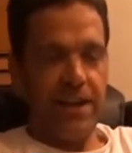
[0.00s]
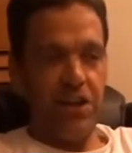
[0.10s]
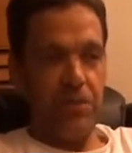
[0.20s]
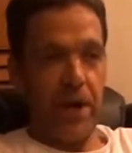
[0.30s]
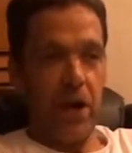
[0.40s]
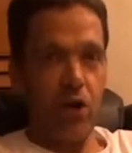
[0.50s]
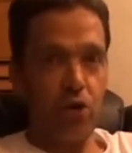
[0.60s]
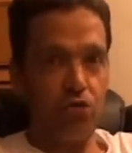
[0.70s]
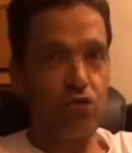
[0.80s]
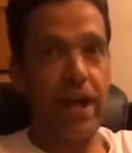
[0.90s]
is my
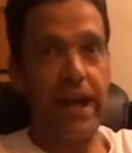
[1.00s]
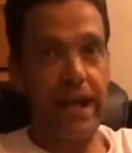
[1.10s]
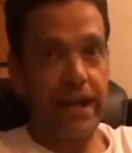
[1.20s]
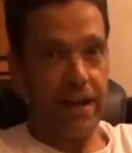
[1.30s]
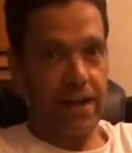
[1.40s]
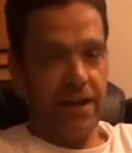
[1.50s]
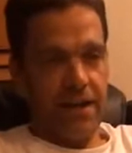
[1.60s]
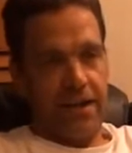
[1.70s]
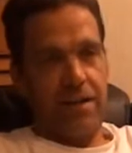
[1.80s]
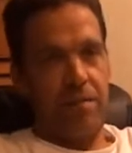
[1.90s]
Uncle Ray
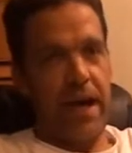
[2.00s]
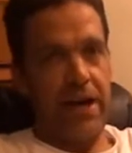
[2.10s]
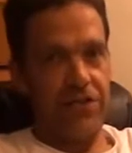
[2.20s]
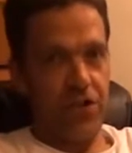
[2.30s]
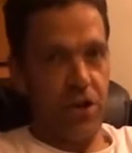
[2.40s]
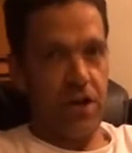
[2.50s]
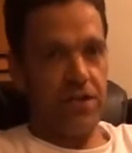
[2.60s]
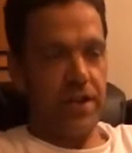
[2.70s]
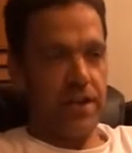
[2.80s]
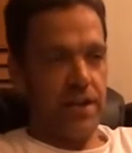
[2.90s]
passed on
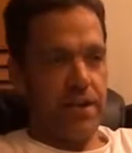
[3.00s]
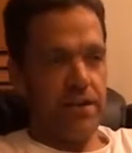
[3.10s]
today.